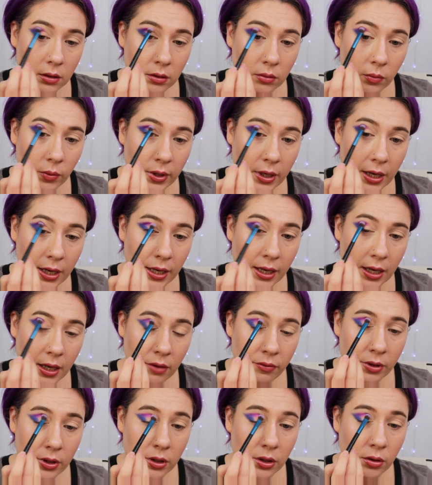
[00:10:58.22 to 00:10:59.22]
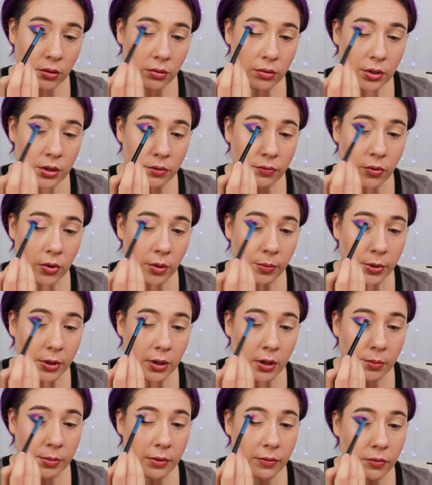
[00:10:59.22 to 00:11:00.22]
When I haven't used a
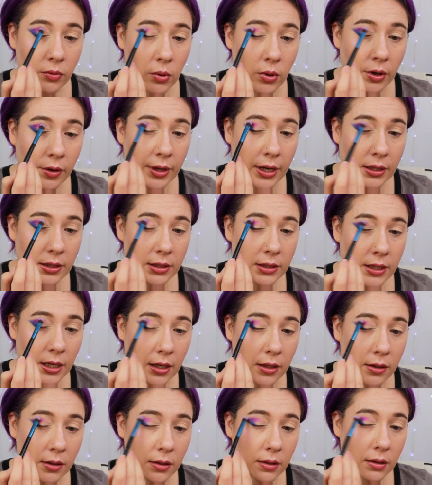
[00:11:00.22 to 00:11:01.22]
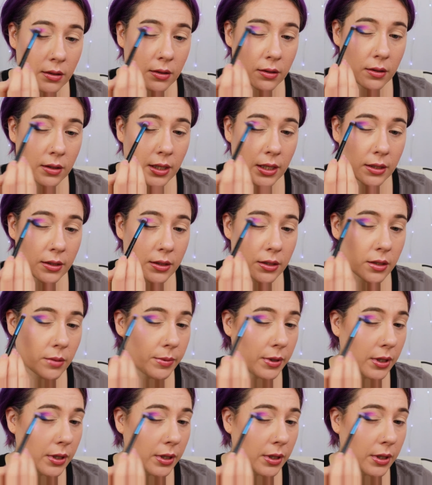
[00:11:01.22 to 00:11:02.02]
formula before, that tends to